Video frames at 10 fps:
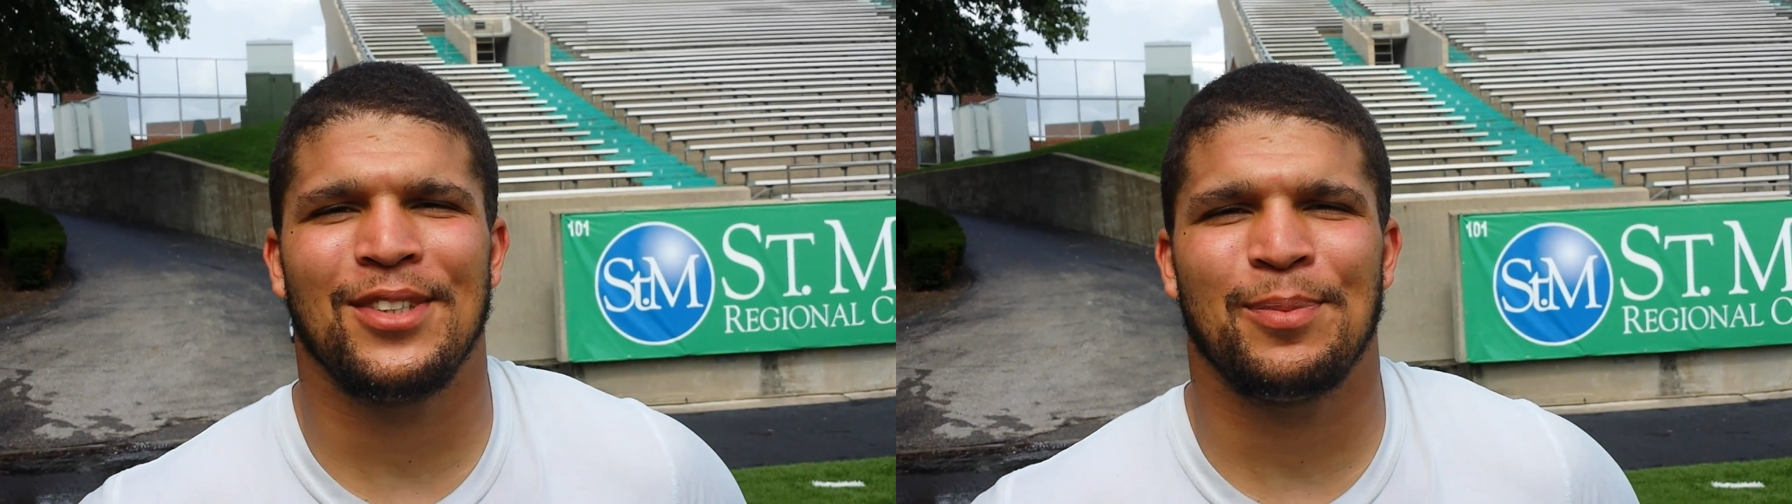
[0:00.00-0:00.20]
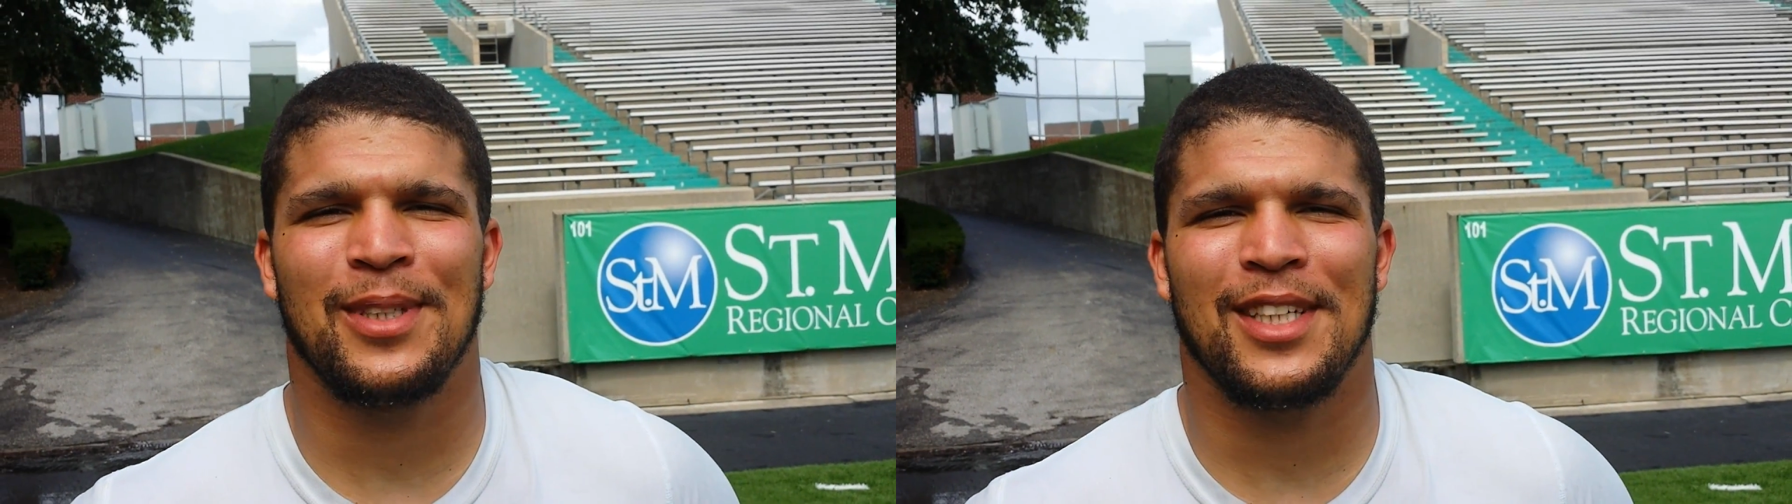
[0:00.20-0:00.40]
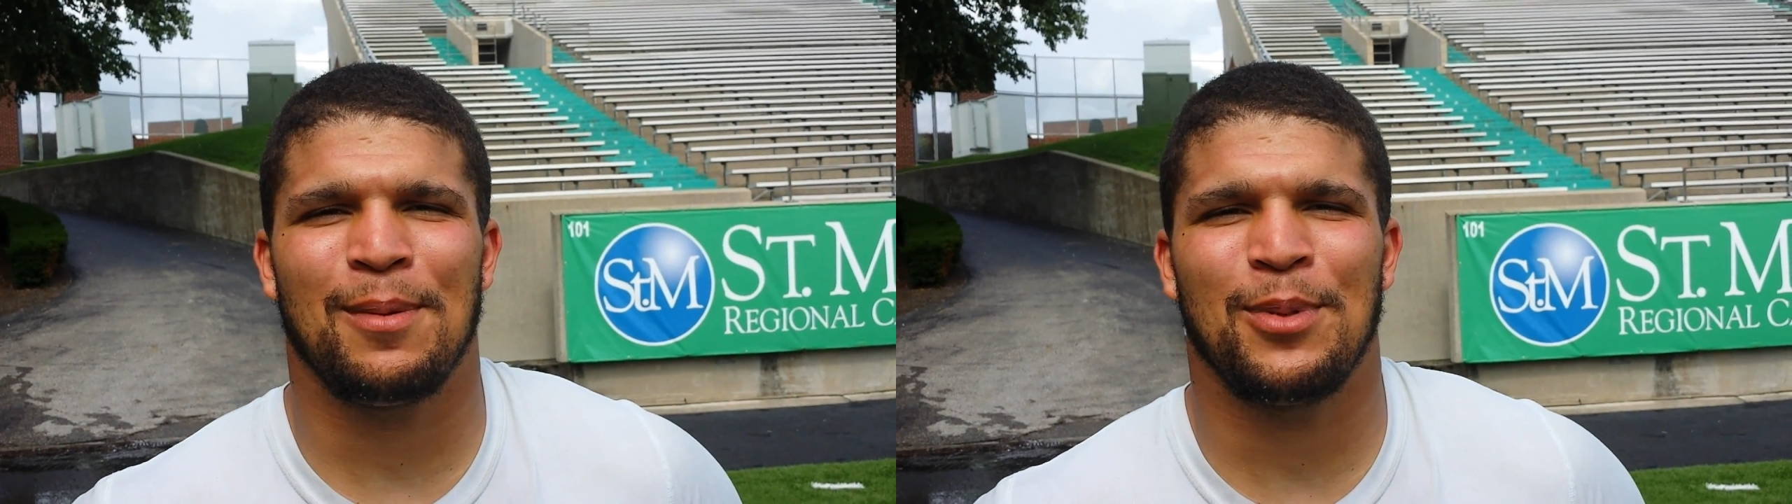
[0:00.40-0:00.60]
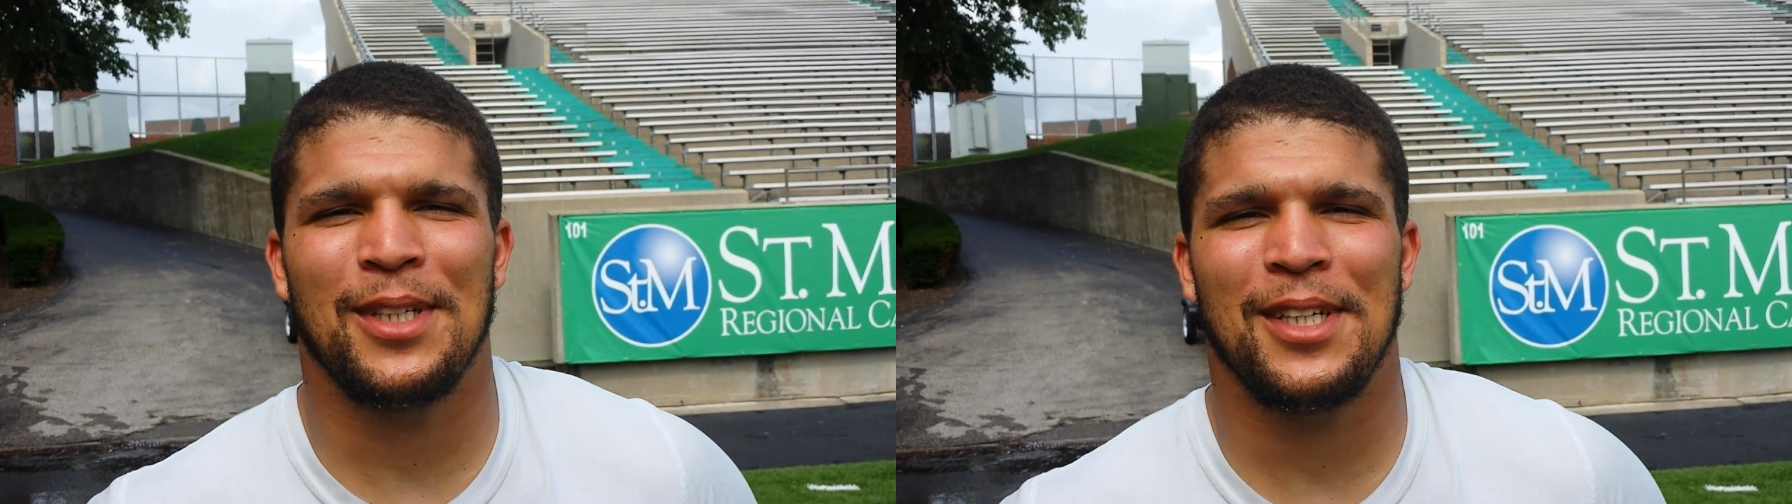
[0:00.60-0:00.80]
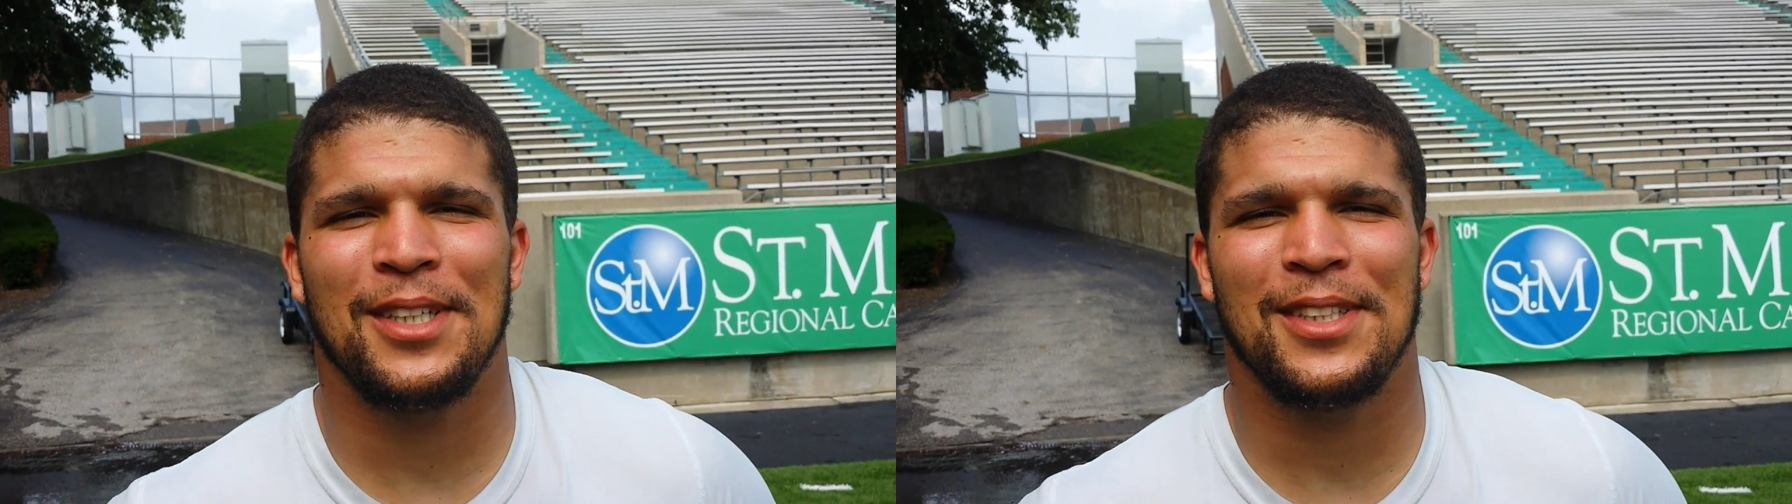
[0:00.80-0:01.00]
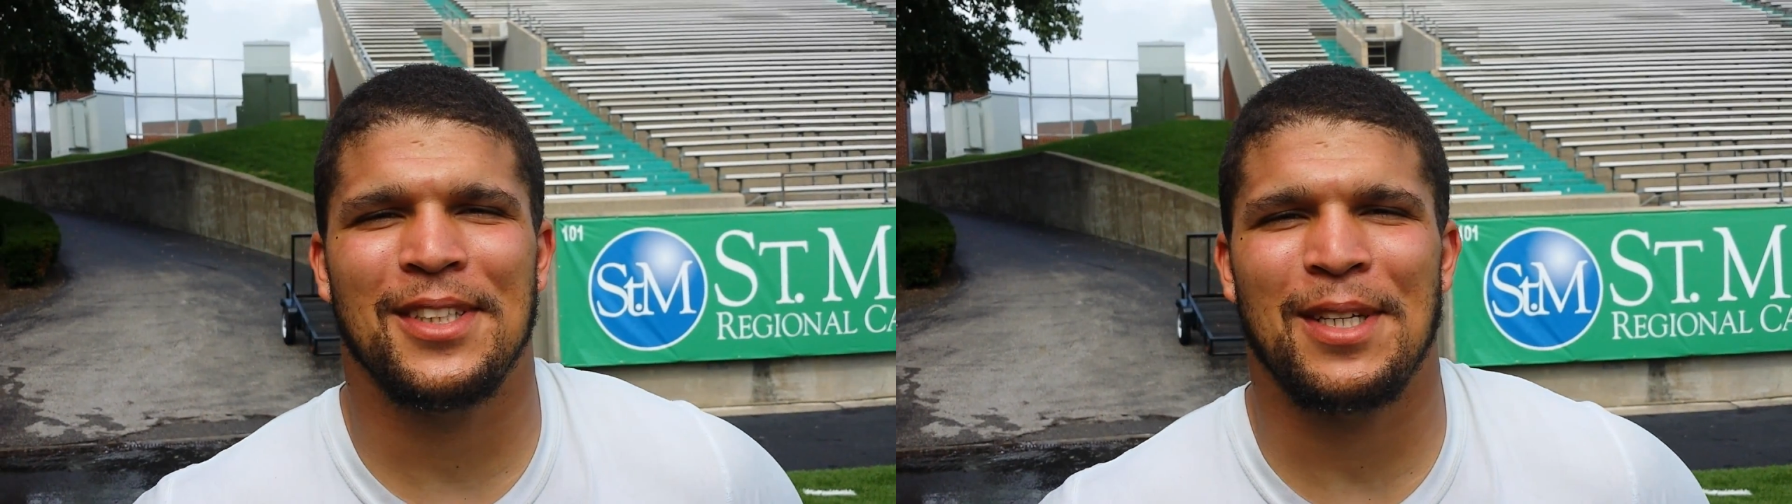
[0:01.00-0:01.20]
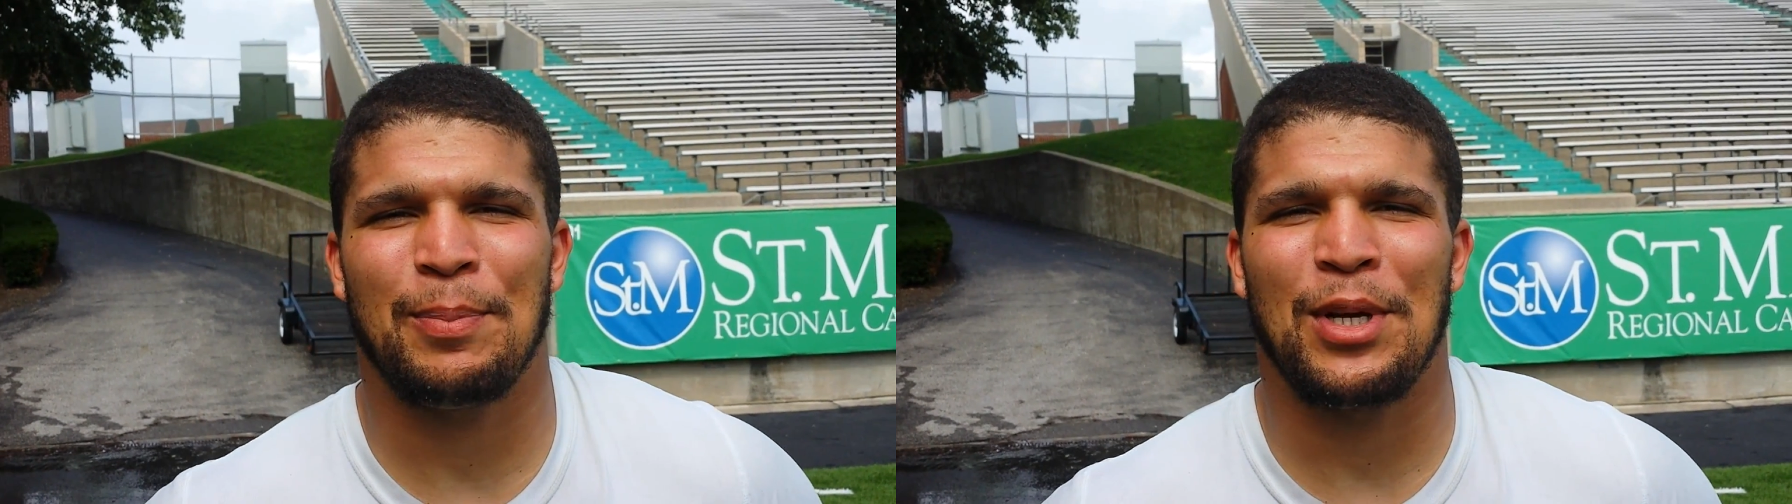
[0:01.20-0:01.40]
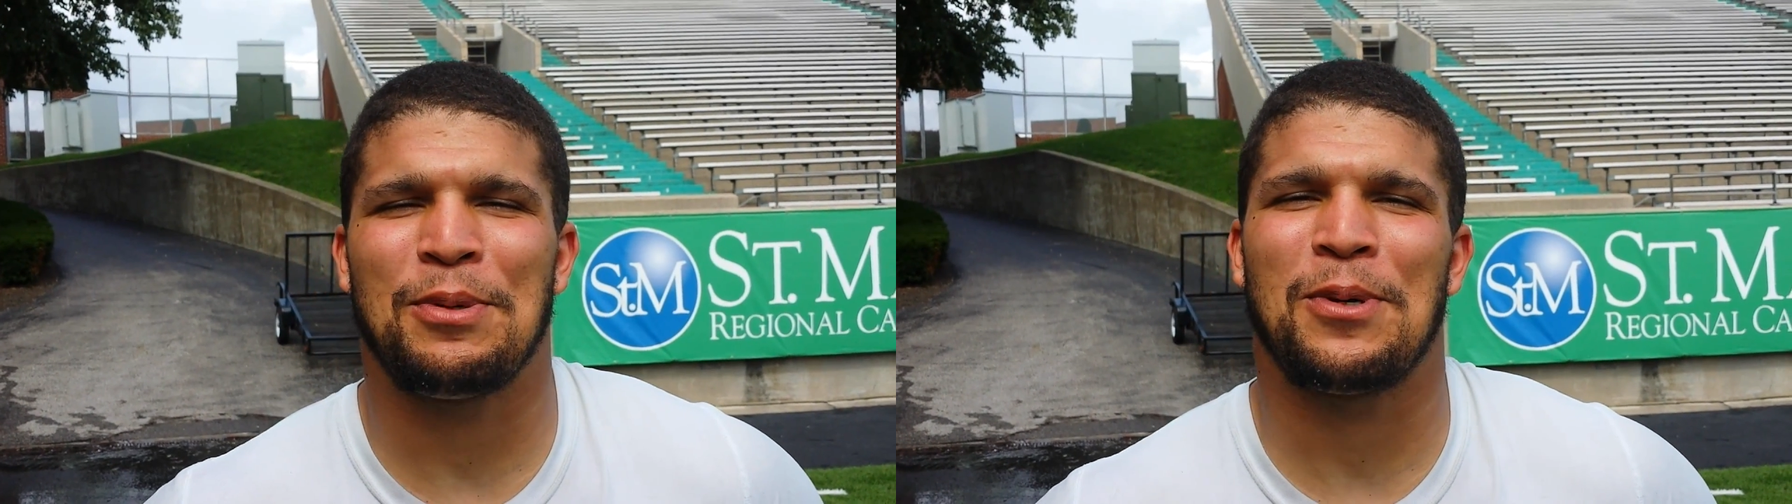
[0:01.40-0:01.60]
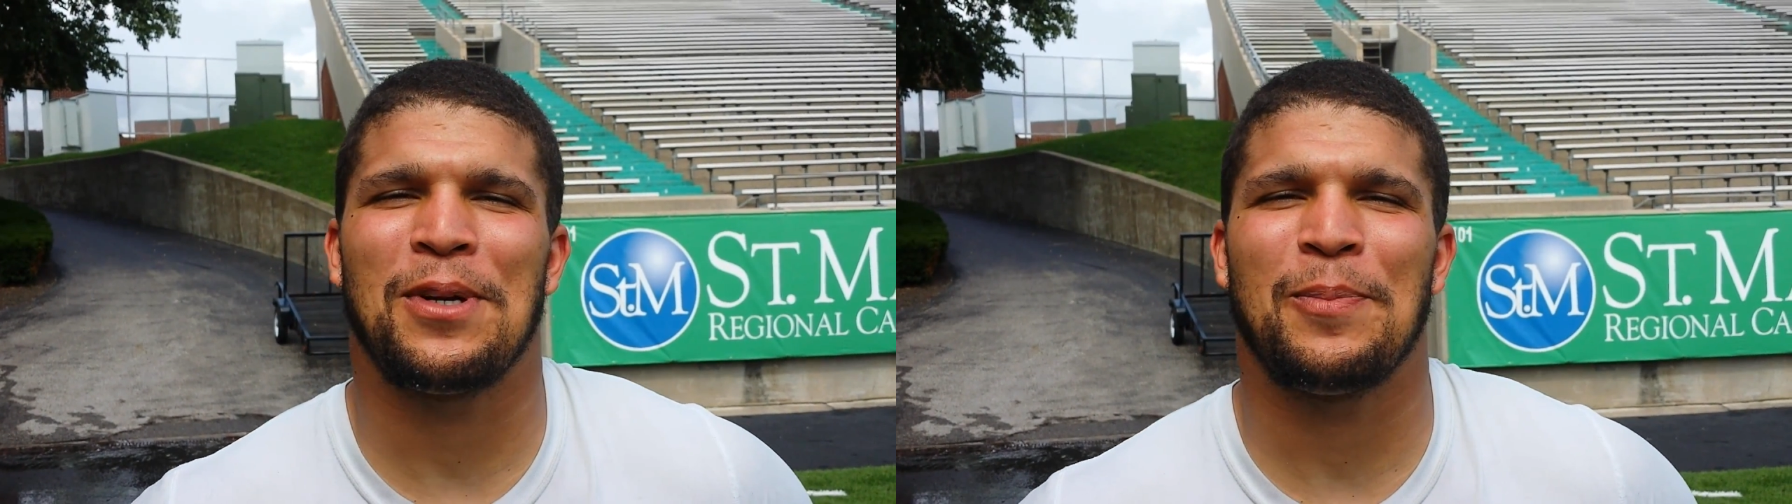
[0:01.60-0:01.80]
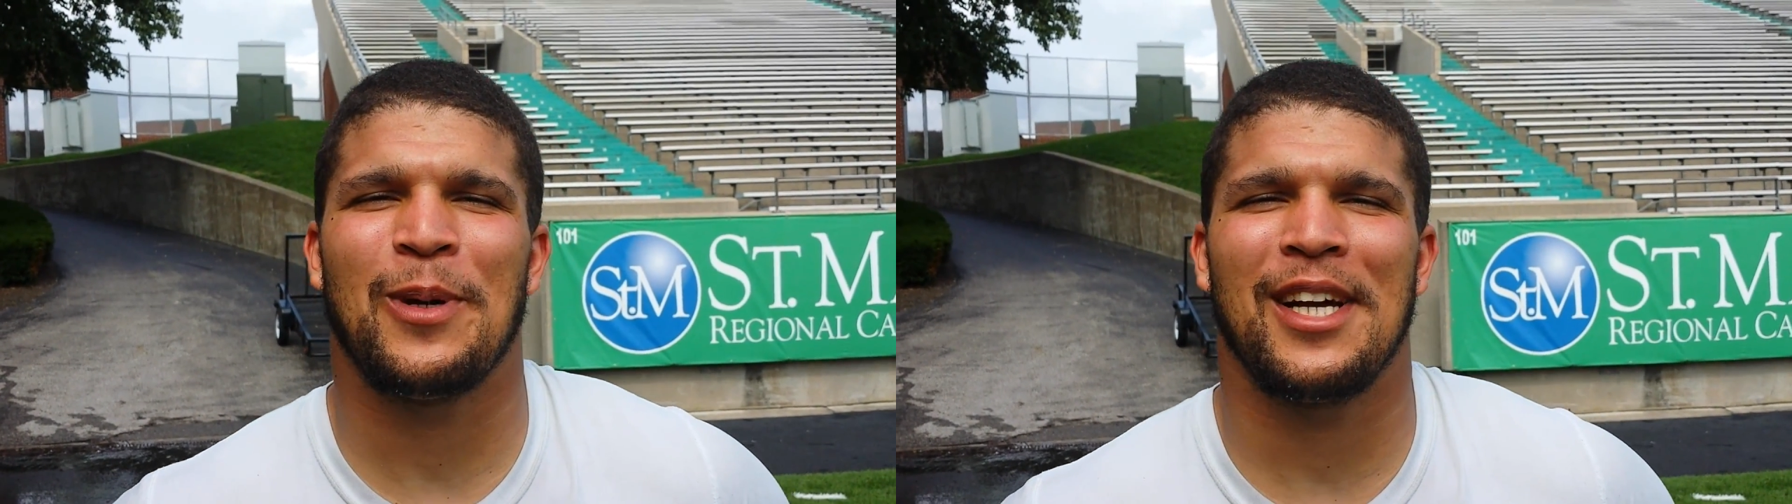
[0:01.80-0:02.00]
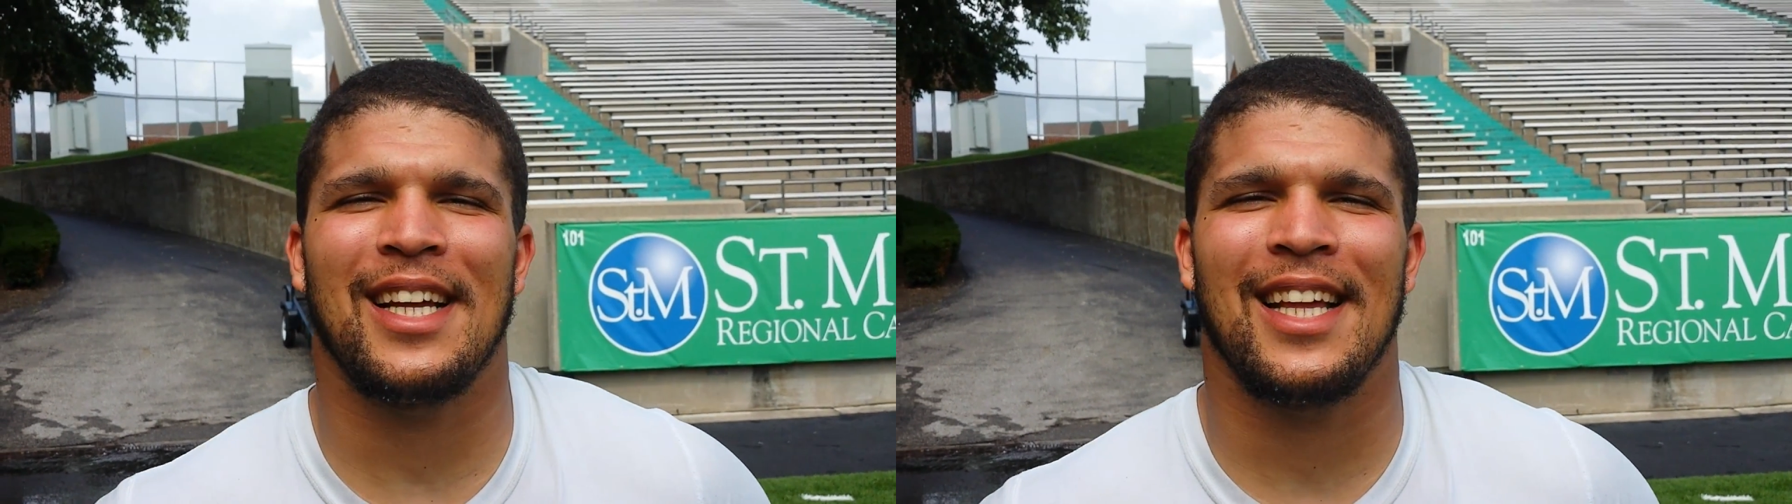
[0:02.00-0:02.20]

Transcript: It's been a couple years since I played running back.